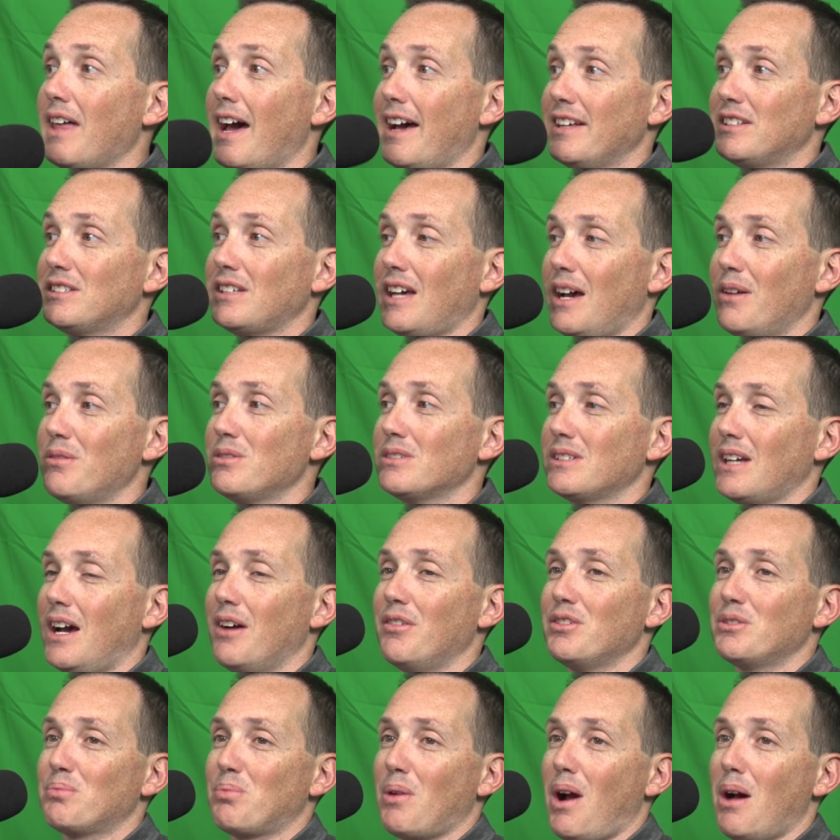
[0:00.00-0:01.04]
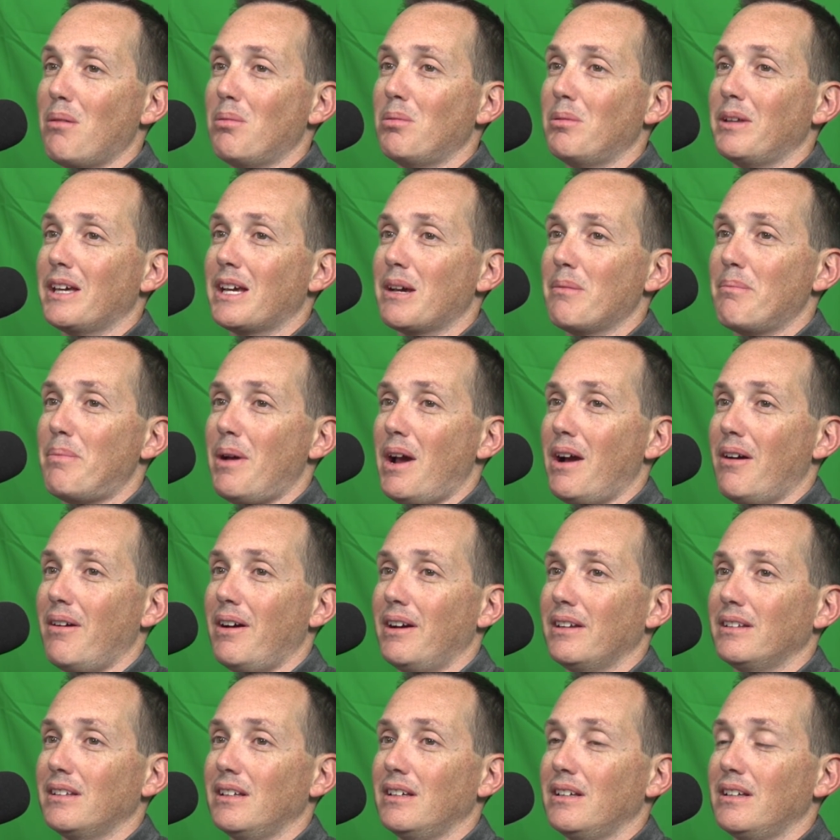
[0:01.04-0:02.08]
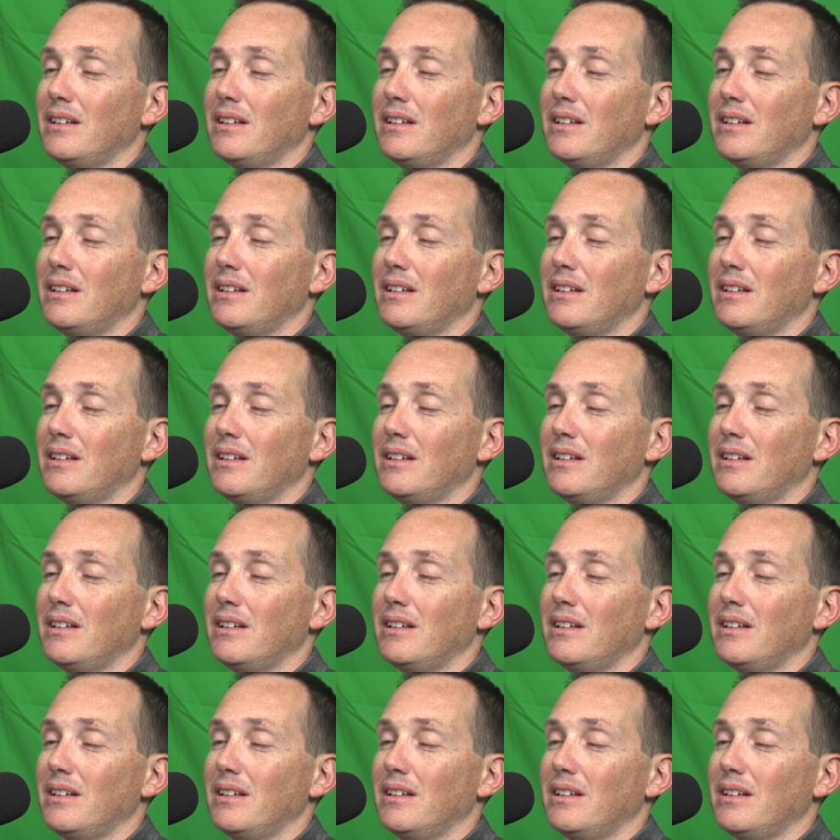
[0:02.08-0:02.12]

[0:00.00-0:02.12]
So that's I was probably comparing